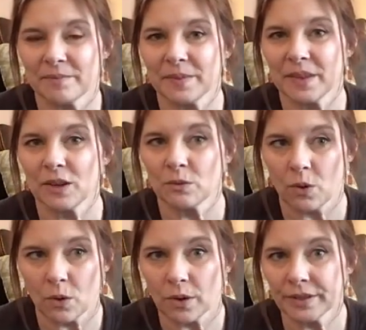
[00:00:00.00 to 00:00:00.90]
you know,
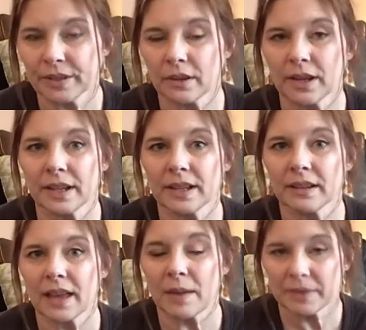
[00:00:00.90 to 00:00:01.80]
goals on
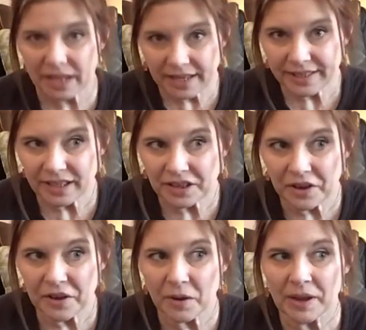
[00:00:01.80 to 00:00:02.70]
how my day's gonna
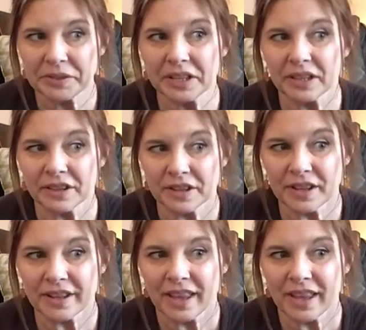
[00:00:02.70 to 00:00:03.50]
go, how it's gonna look,